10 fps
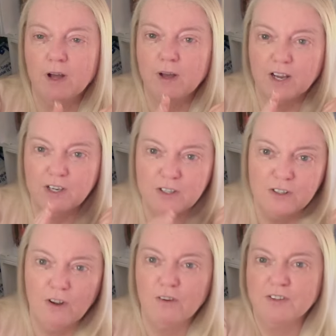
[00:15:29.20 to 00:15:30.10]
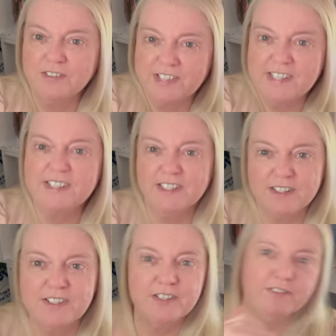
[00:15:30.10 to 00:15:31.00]
a long
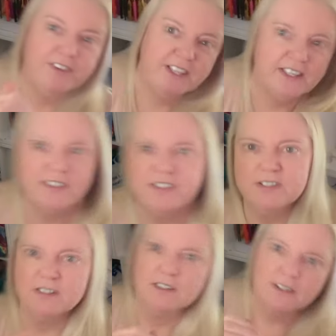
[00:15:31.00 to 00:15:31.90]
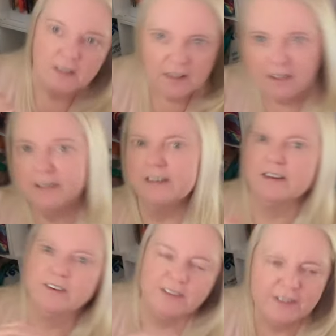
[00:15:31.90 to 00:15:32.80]
distance of this, you
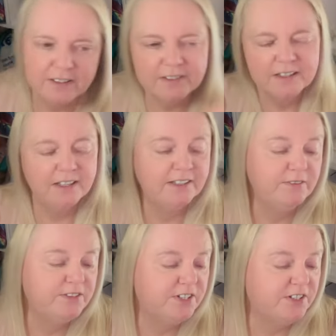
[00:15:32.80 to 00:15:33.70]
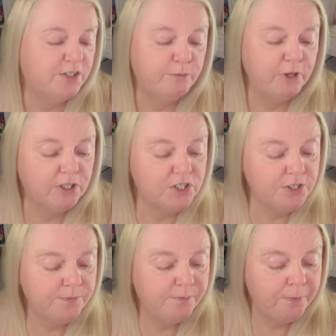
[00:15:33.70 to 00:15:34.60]
know, and it was just too much.
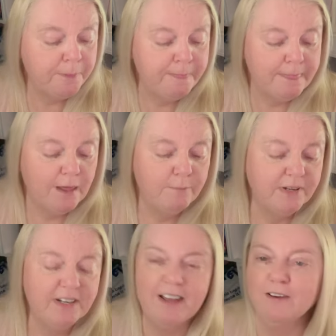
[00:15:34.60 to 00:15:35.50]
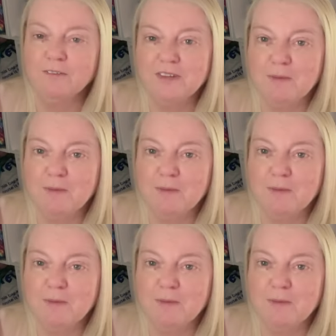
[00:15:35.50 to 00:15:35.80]
But now they're